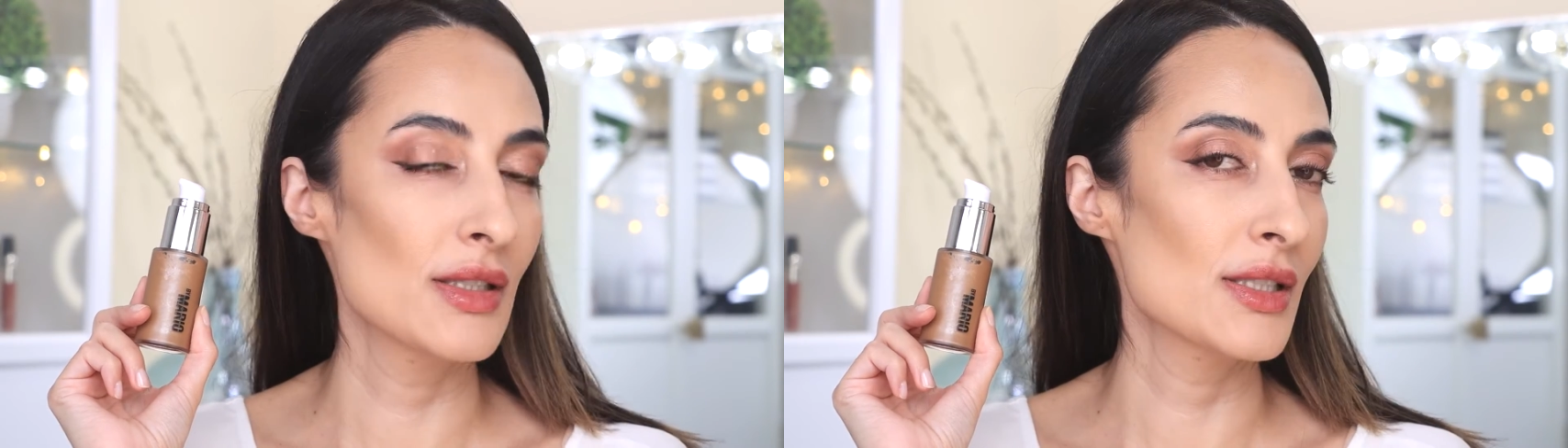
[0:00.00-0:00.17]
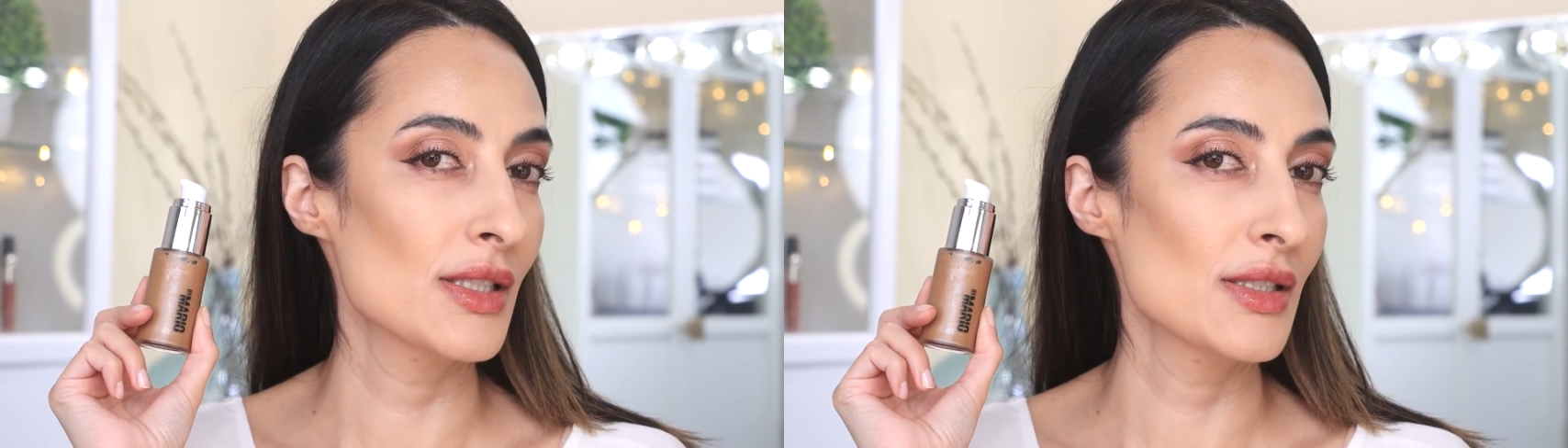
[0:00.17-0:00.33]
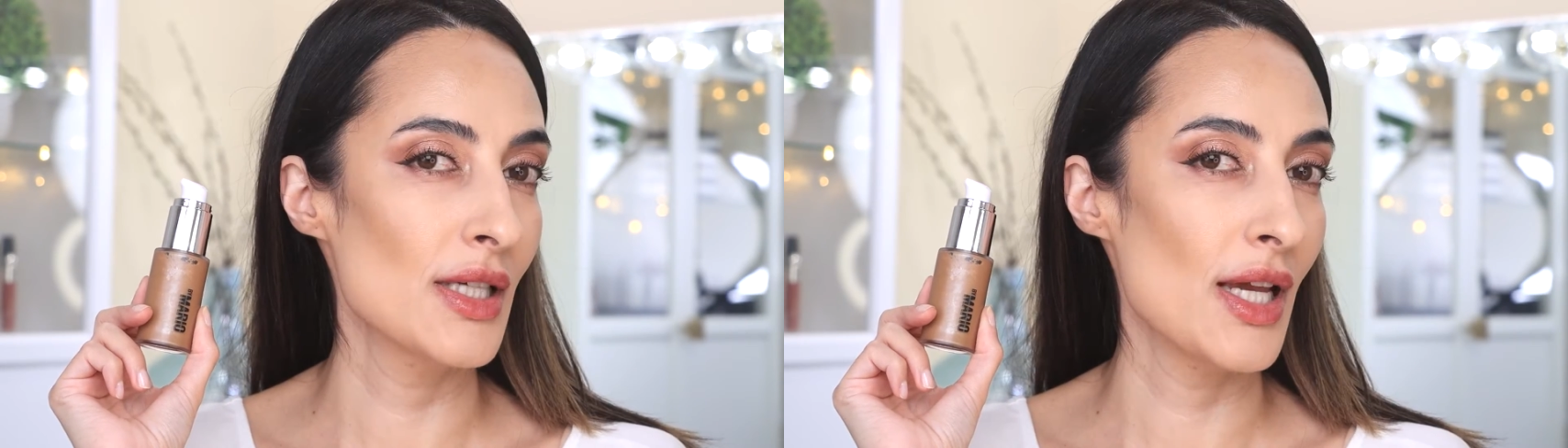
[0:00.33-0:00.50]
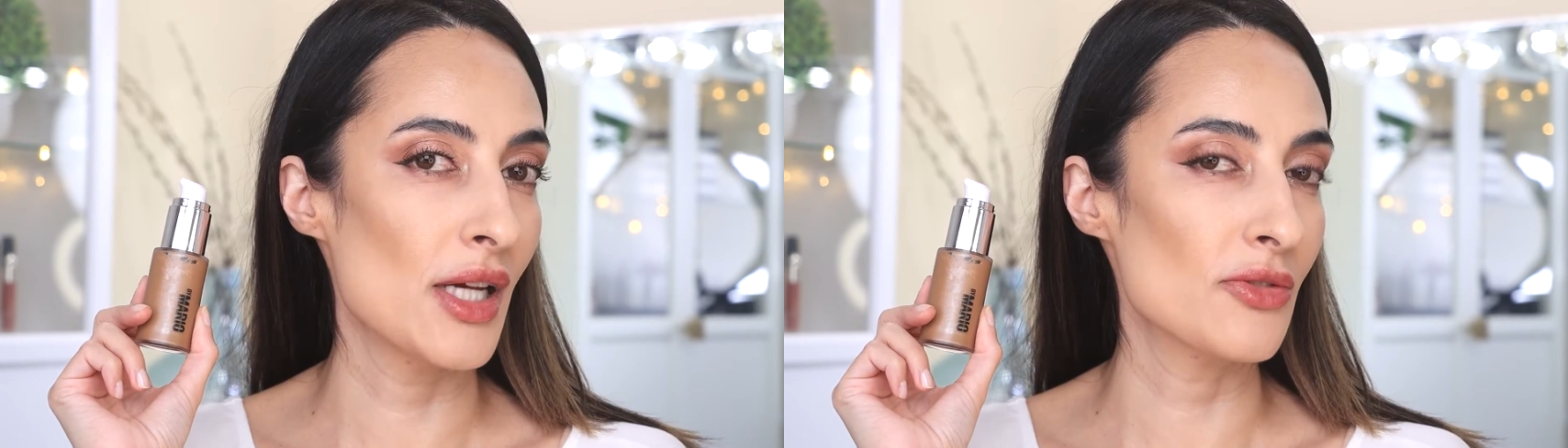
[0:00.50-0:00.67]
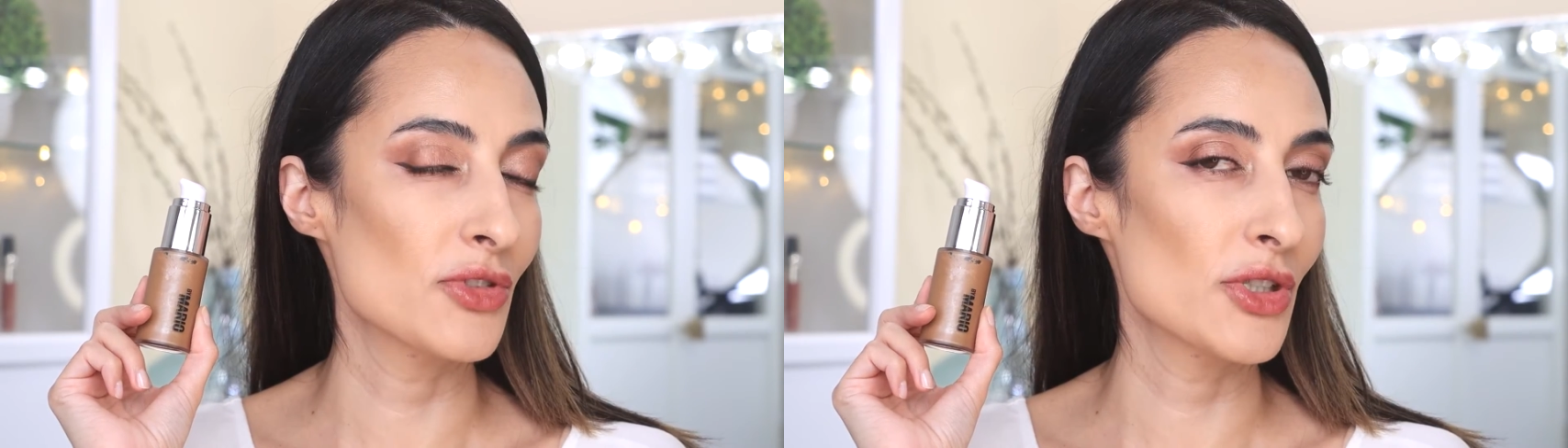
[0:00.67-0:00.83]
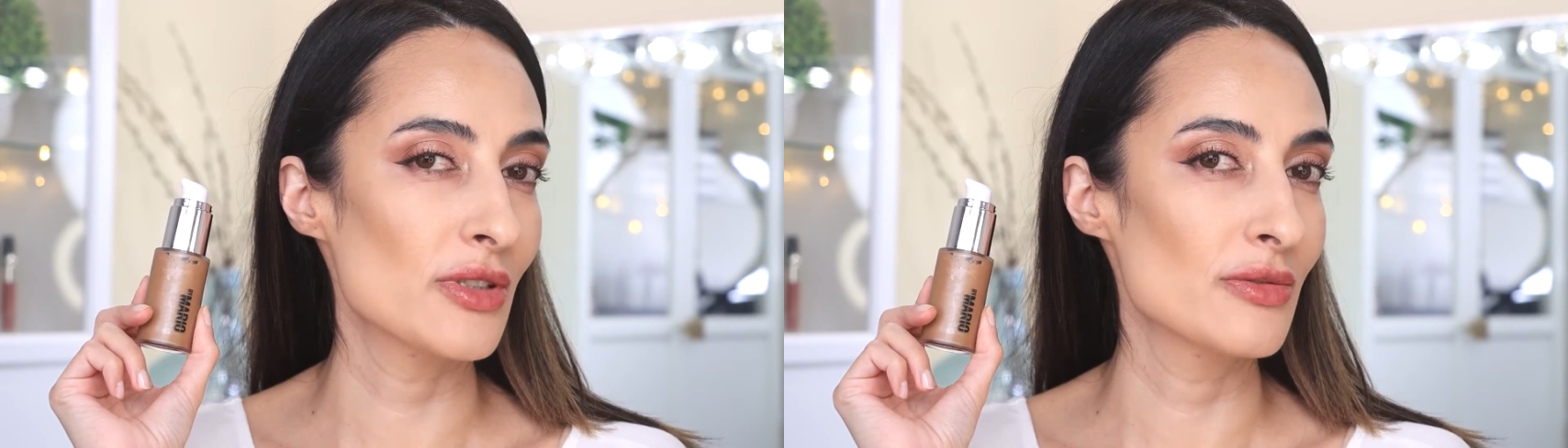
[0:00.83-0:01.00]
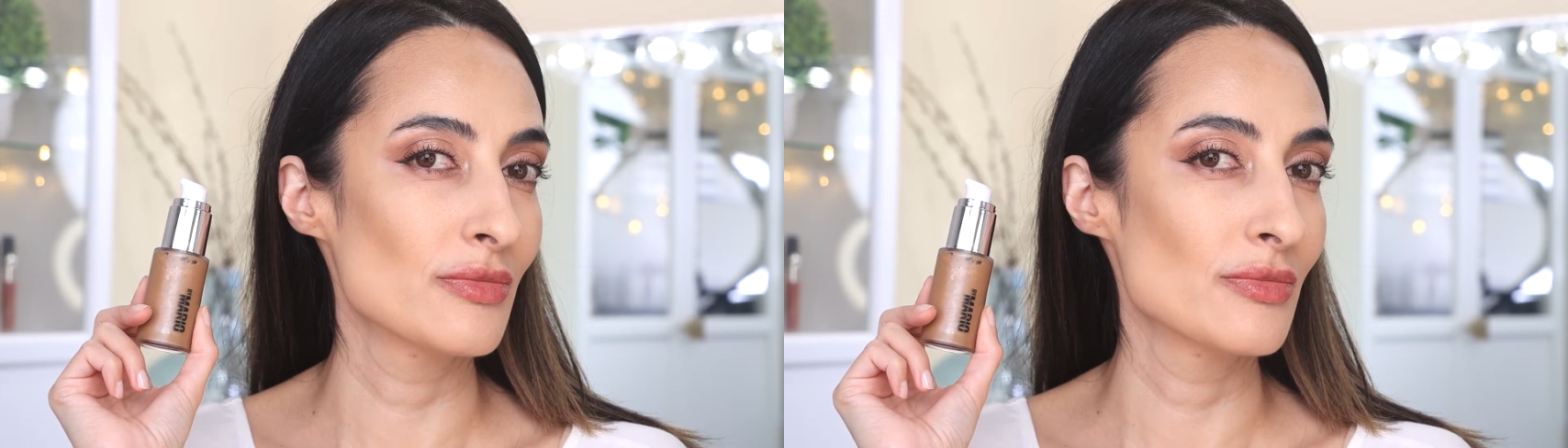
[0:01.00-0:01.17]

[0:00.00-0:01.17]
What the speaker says: this is the after.